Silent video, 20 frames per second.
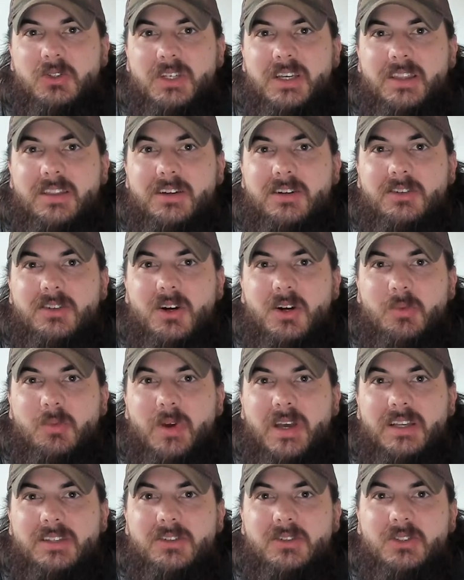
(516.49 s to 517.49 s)
and their dog
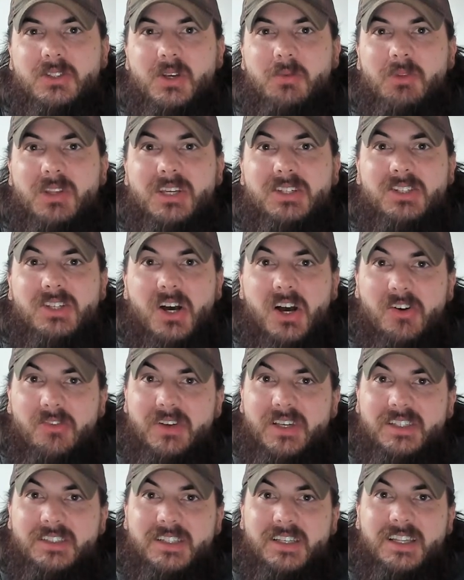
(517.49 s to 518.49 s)
beds are some of the
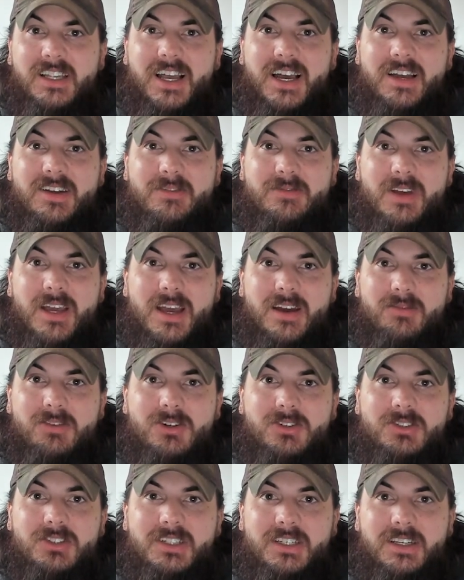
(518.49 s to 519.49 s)
toughest that I've
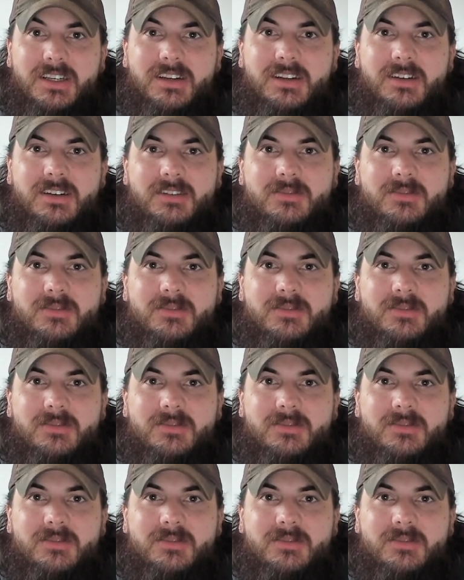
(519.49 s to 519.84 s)
ever seen.